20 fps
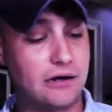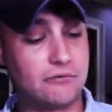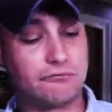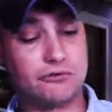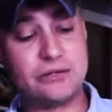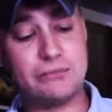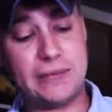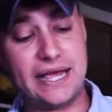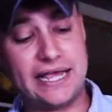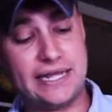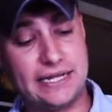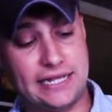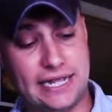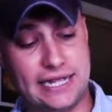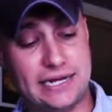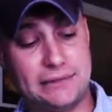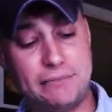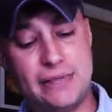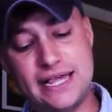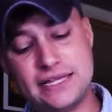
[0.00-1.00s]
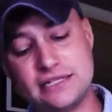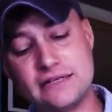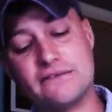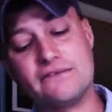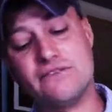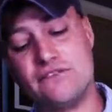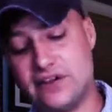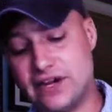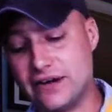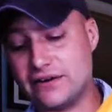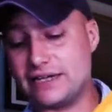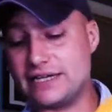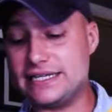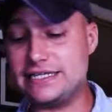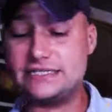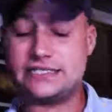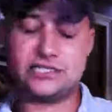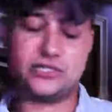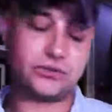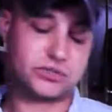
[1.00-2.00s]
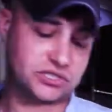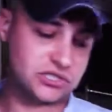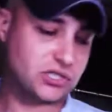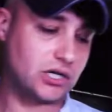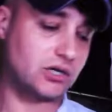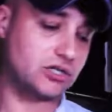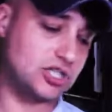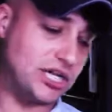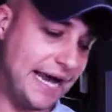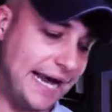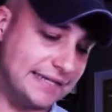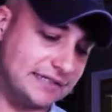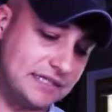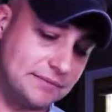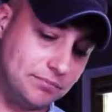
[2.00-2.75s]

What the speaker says: remaining, and it makes it very easy to install chassis